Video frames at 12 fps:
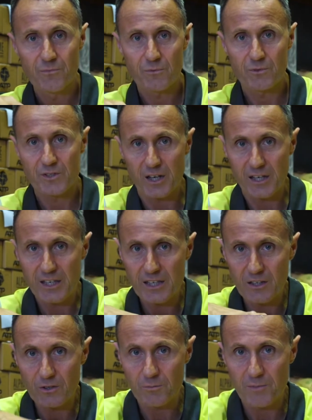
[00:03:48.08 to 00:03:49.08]
was I
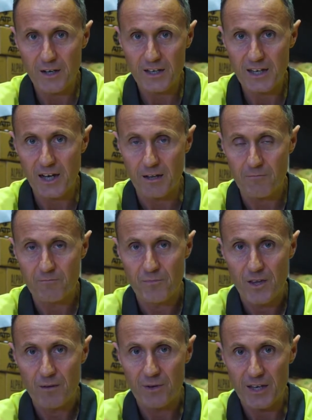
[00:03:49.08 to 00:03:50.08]
healed my gut
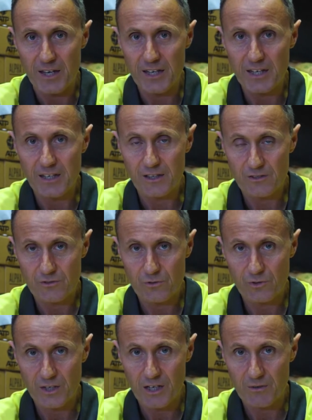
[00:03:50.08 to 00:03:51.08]
by eating
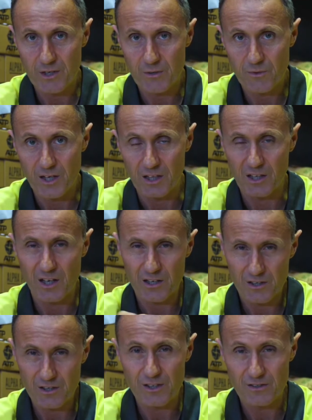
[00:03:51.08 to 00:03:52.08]
extraordinarily well,
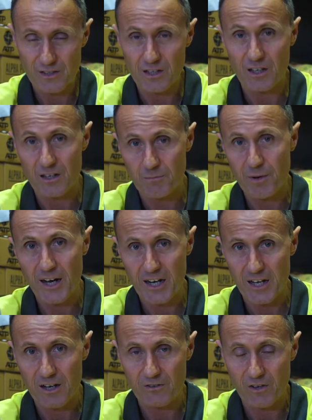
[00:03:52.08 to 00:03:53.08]
like you'd consider like a
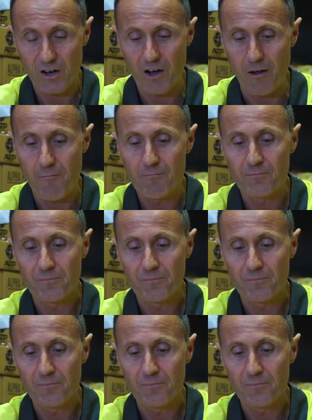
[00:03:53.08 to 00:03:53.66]
paleo diet.